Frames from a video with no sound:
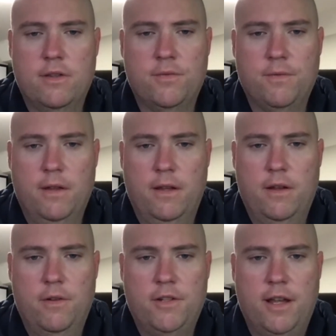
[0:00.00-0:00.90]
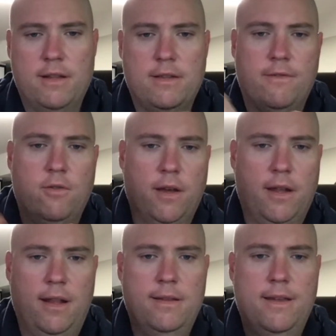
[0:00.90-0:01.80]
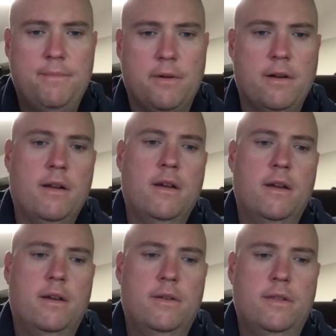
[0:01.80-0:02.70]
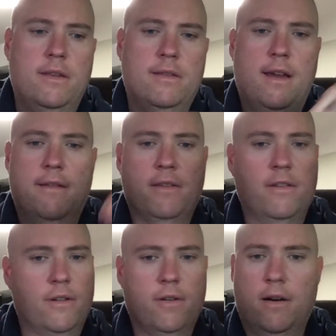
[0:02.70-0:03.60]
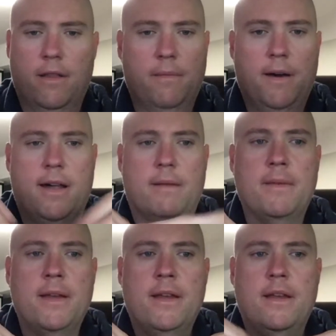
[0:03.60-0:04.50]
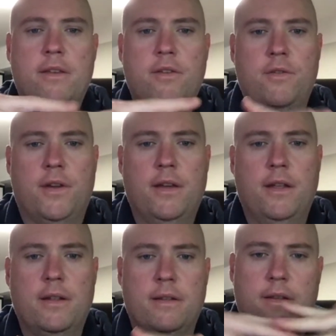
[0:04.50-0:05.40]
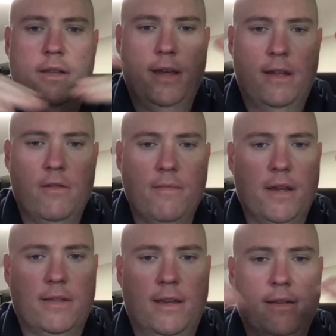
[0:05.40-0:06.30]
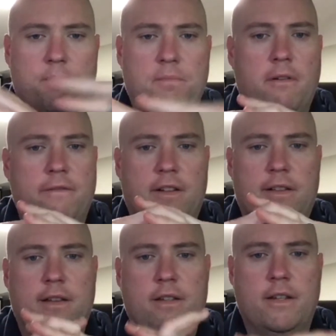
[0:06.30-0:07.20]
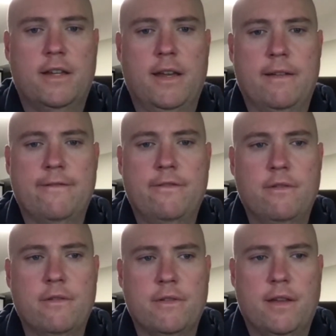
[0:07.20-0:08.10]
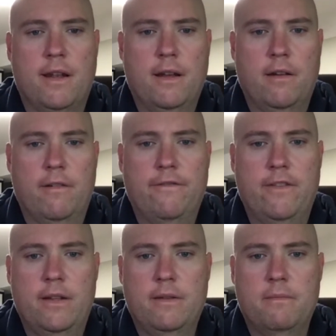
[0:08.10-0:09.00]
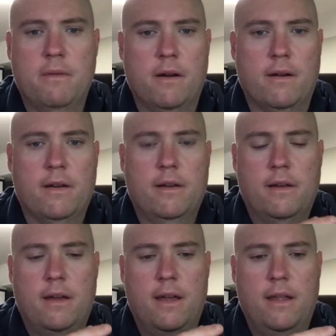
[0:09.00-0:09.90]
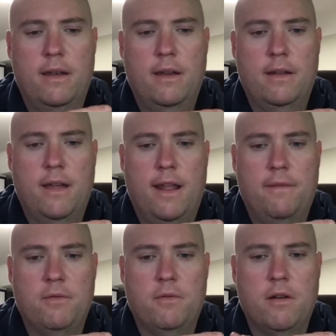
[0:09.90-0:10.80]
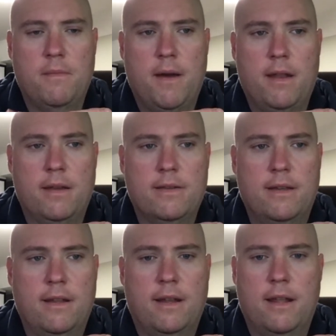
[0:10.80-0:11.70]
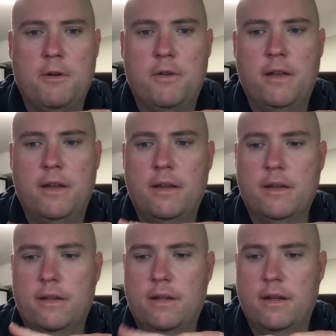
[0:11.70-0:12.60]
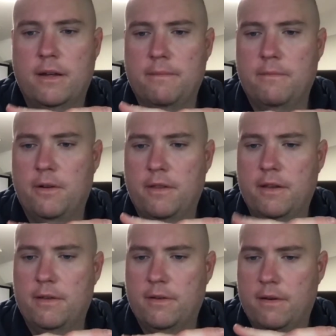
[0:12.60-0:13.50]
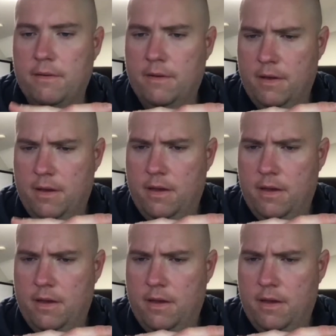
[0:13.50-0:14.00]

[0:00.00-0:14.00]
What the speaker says: And since there's really no chance of going any deeper on these dives because you're on the bottom, you can get your mix as perfect as you can for that 100 feet mark and not have to worry about exceeding an MOD with it.